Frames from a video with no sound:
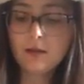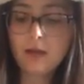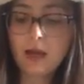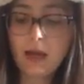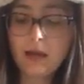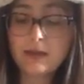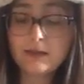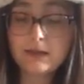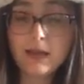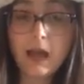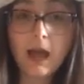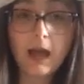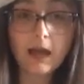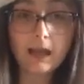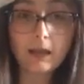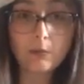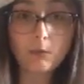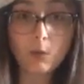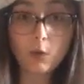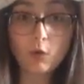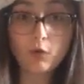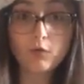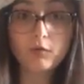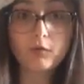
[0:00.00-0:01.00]
"And I
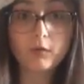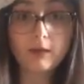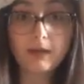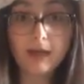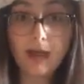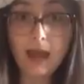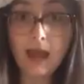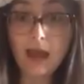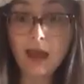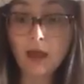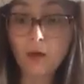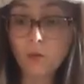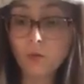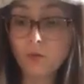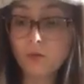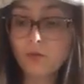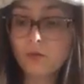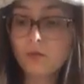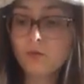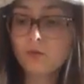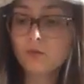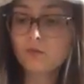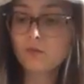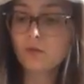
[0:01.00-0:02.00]
am hungry now,"
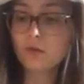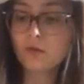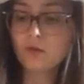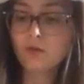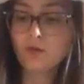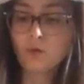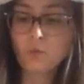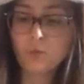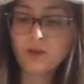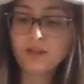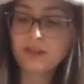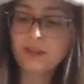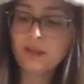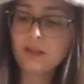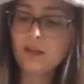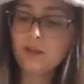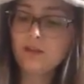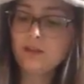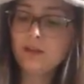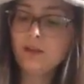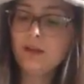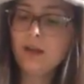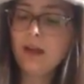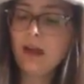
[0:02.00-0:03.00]
roared the
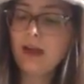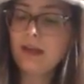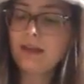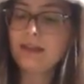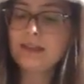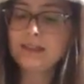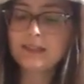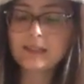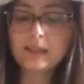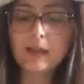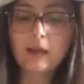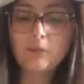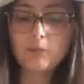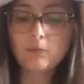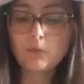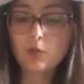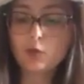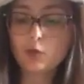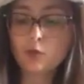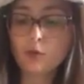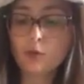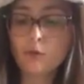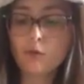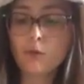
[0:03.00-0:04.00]
wizard, and he slammed the
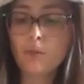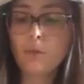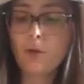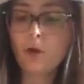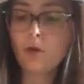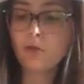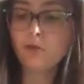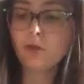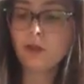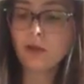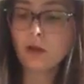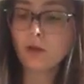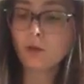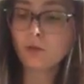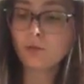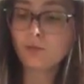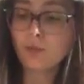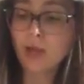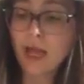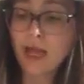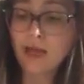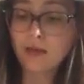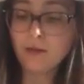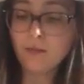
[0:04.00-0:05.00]
door upon the old
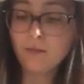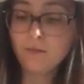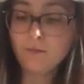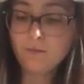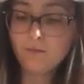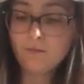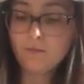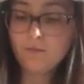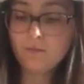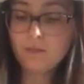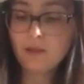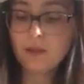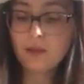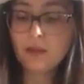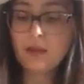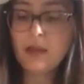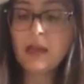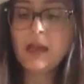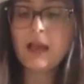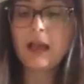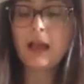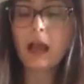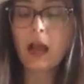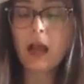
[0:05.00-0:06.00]
man.
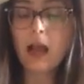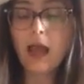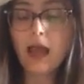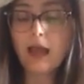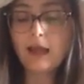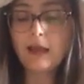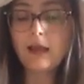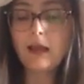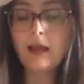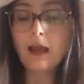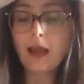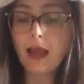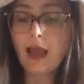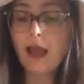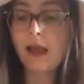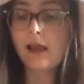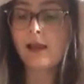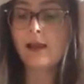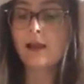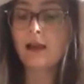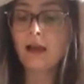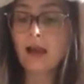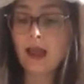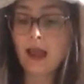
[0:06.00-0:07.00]
Clang,
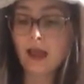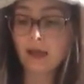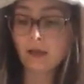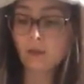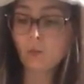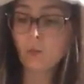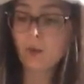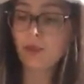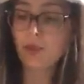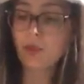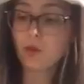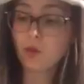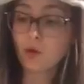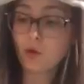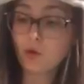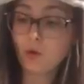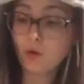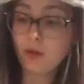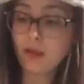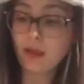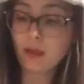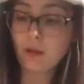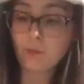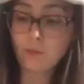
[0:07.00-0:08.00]
clang, clang went the
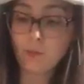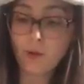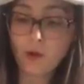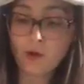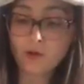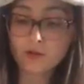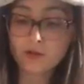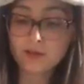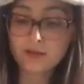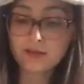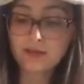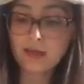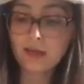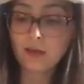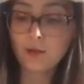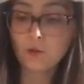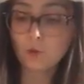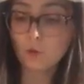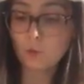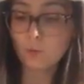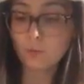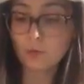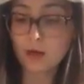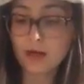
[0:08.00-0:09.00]
cooking pot's
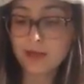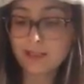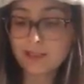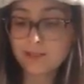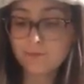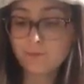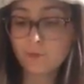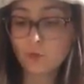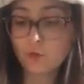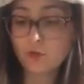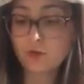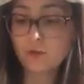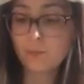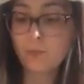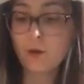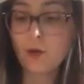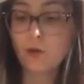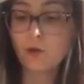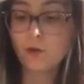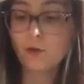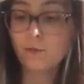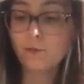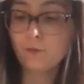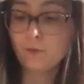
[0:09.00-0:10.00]
single brass foot
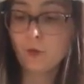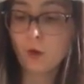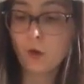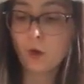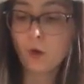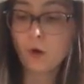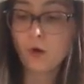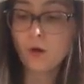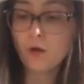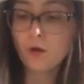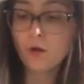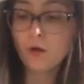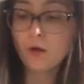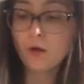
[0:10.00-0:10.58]
upon the floor,